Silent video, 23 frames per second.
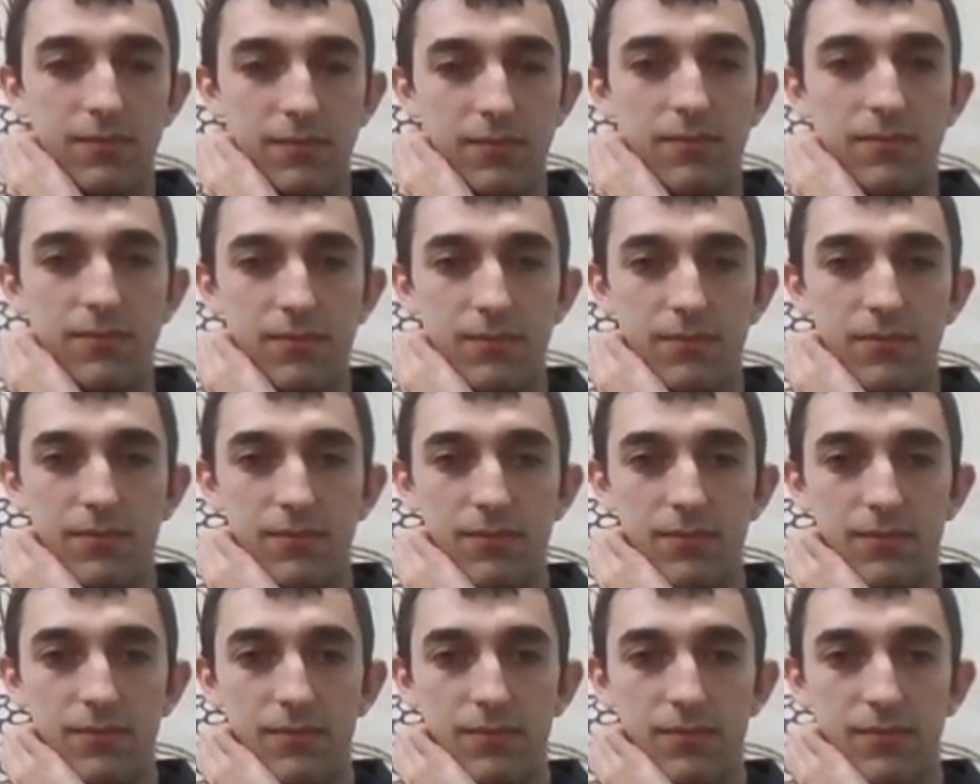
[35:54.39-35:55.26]

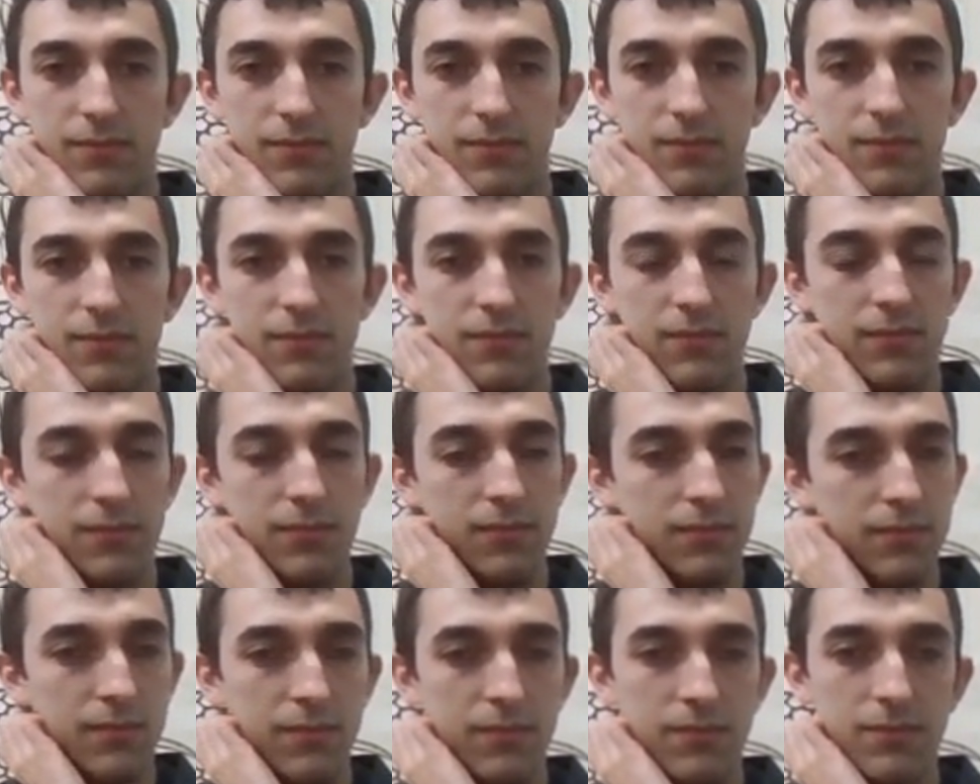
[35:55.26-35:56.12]

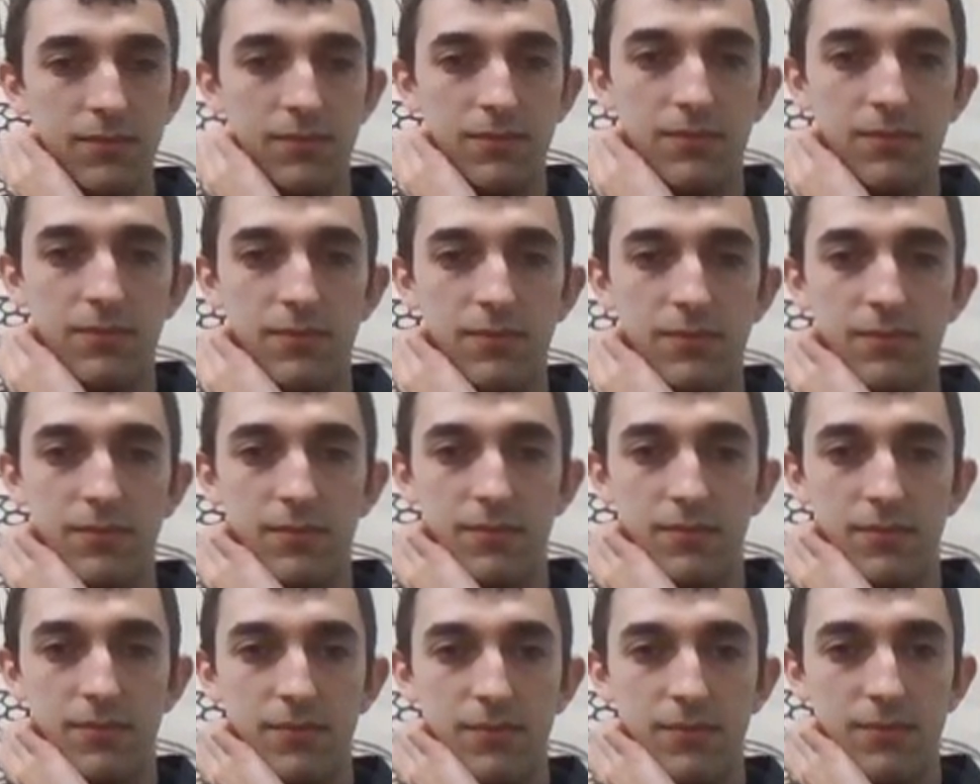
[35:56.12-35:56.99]

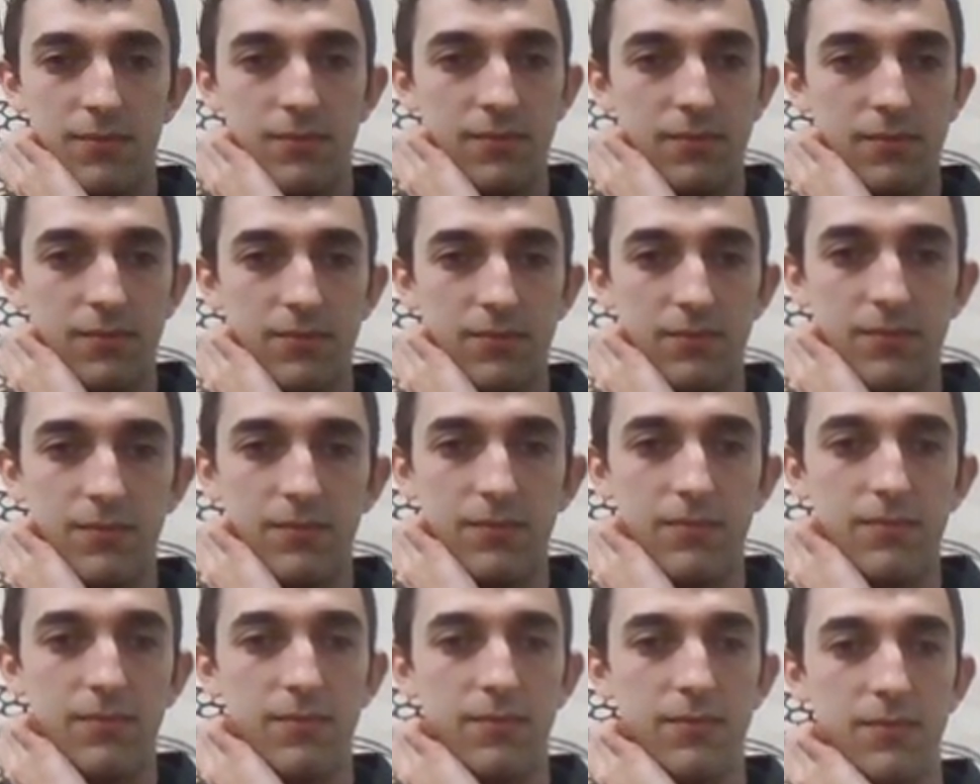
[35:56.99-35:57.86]

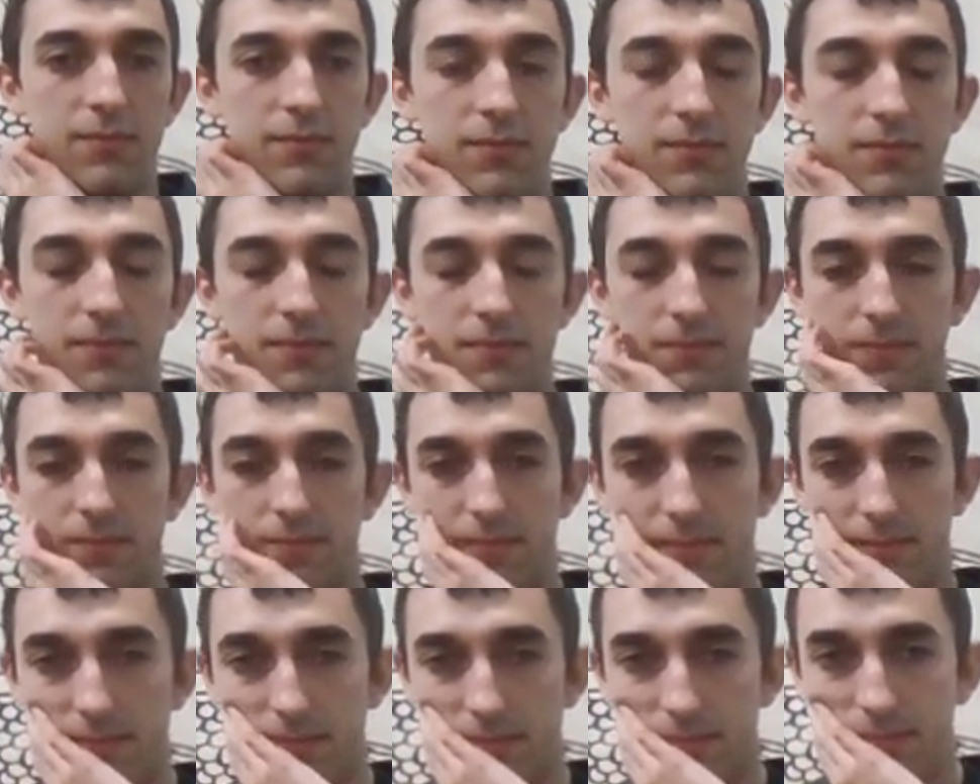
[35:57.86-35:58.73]

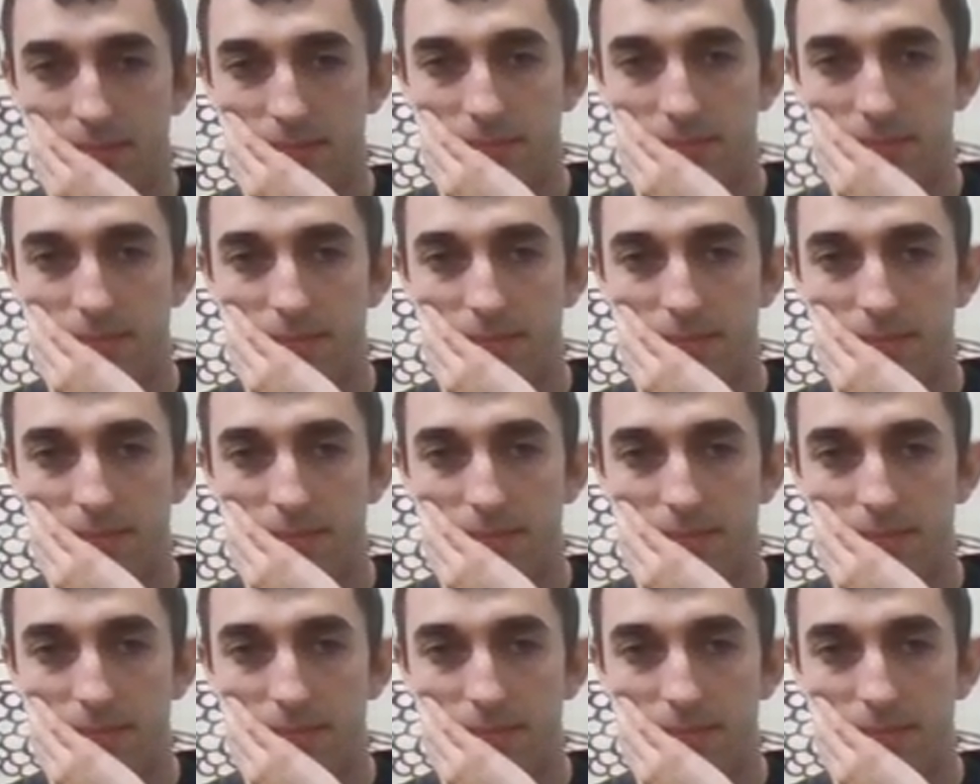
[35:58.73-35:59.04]
[no speech]